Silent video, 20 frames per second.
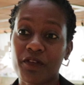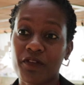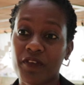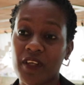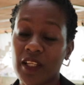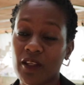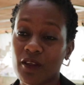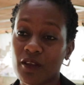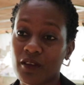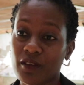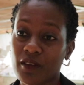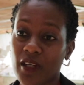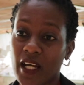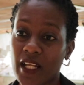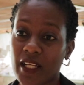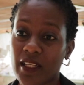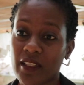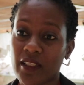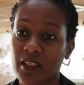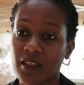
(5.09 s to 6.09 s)
Fellow
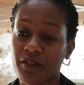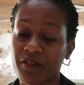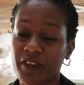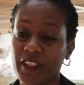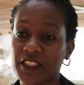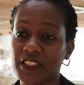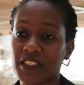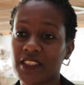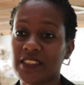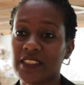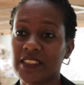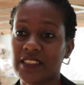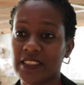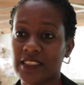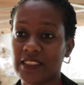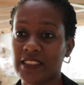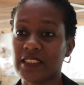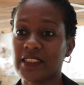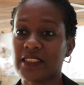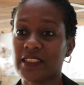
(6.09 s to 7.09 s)
and the Infectious
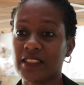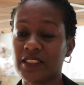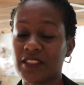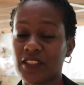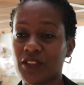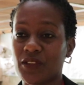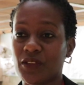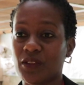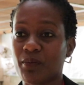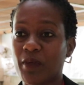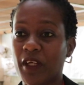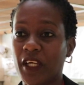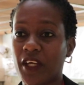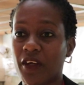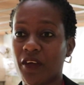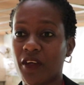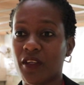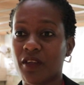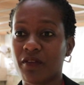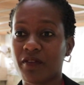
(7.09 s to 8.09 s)
Diseases Institute,
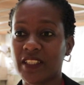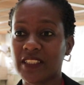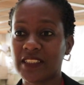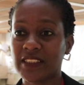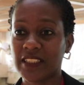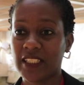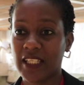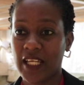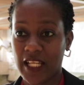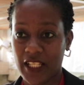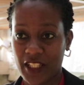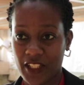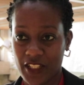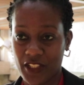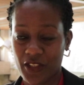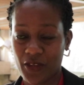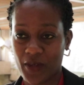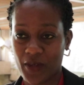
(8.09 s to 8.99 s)
Makerere University in